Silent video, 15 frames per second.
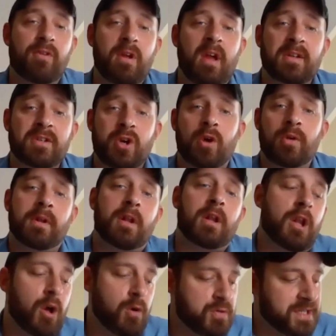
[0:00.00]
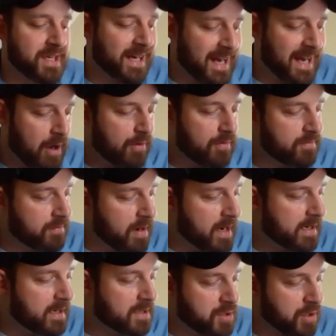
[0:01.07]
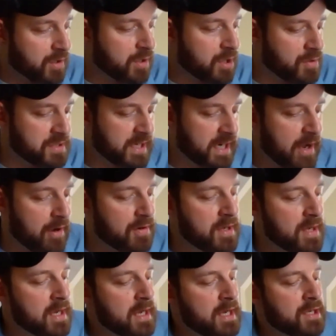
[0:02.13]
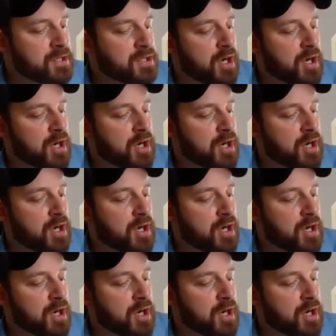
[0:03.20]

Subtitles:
It's called closing it out, right? It's called closing it out. Mm-hmm.